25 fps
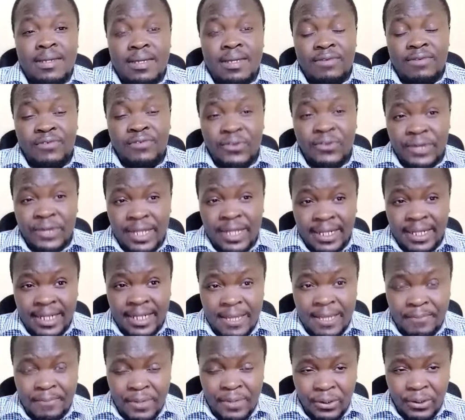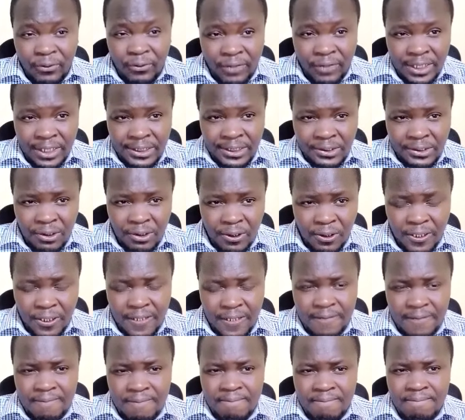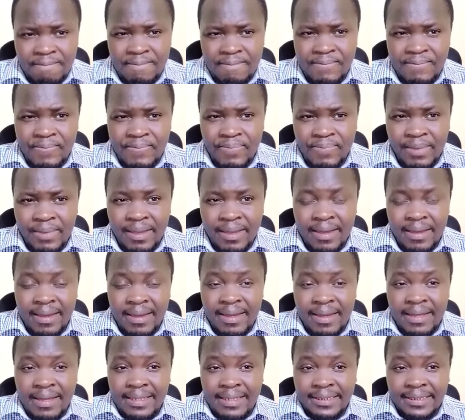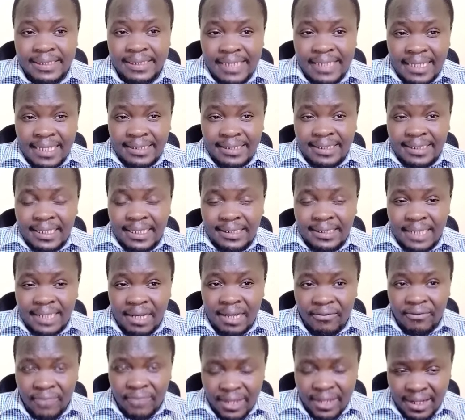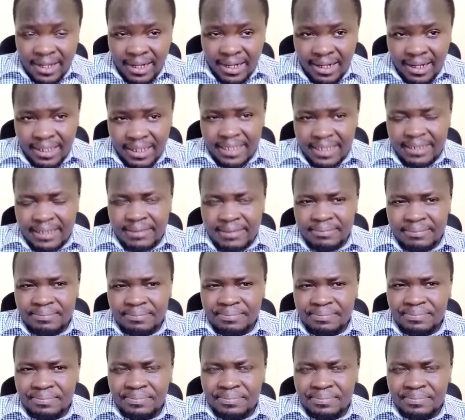If you dig deep into this story, chances are very high